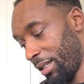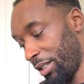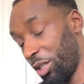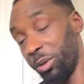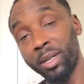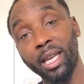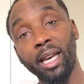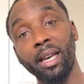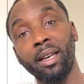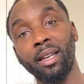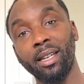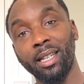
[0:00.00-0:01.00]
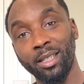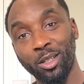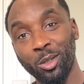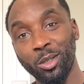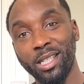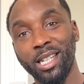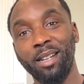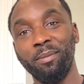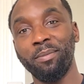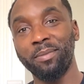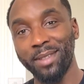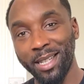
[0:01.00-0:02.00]
you'll get it in a good time.
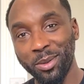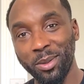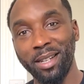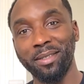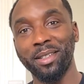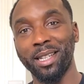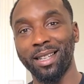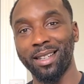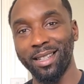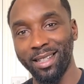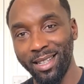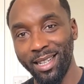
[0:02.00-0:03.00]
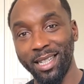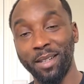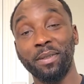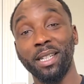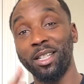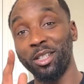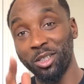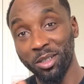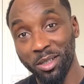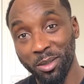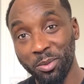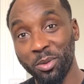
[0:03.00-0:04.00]
That's what I think. And I think that you should
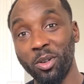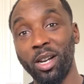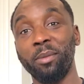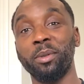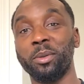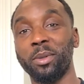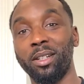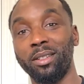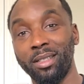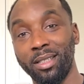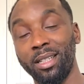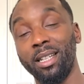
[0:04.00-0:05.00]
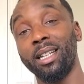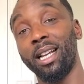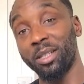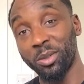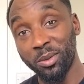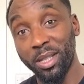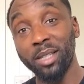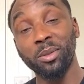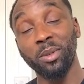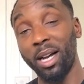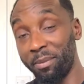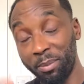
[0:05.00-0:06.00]
subscribe as well. That's
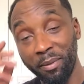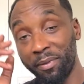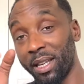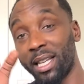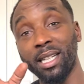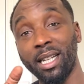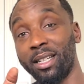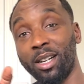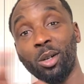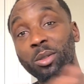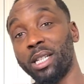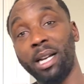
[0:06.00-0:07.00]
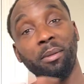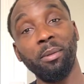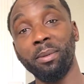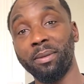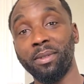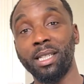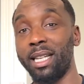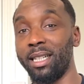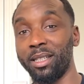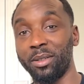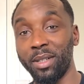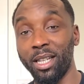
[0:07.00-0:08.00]
I've been thinking that the whole time I've been saying
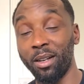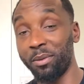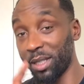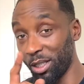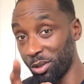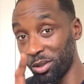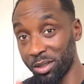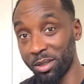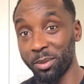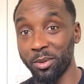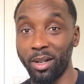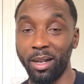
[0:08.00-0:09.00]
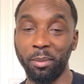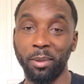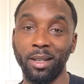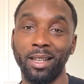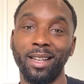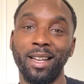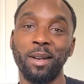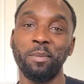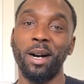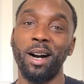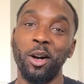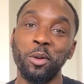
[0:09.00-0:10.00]
this video. I think you should subscribe.
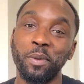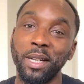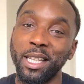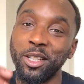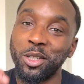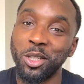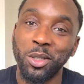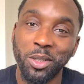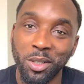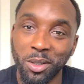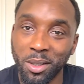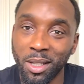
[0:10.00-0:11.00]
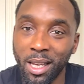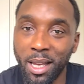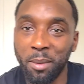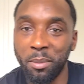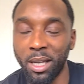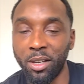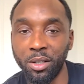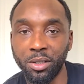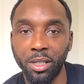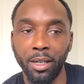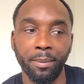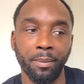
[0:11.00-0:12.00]
But hopefully you do because
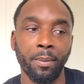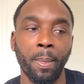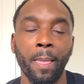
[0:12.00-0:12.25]
the